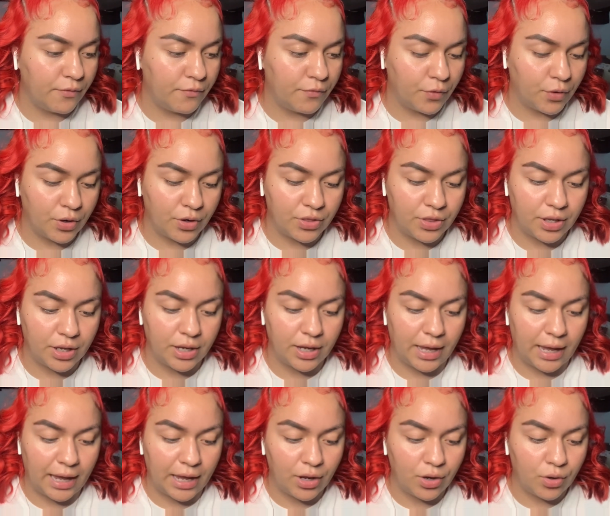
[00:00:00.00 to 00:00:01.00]
for the
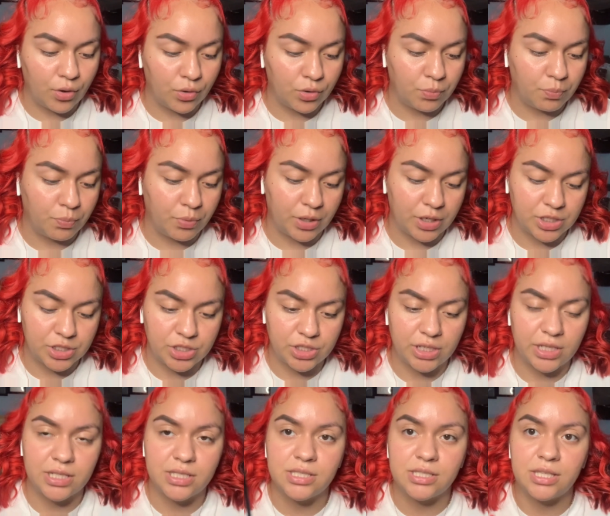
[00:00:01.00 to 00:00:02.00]
angled brush
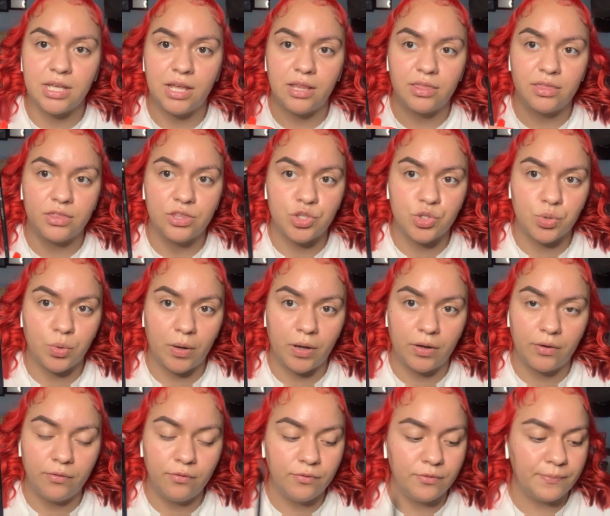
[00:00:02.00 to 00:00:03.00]
it's
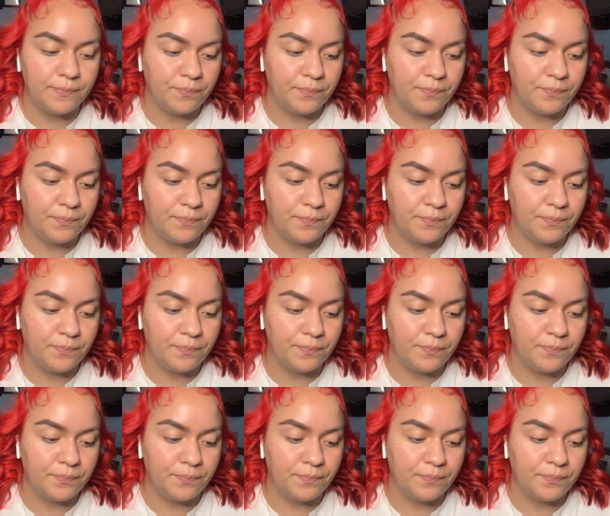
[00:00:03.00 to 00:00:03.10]
12.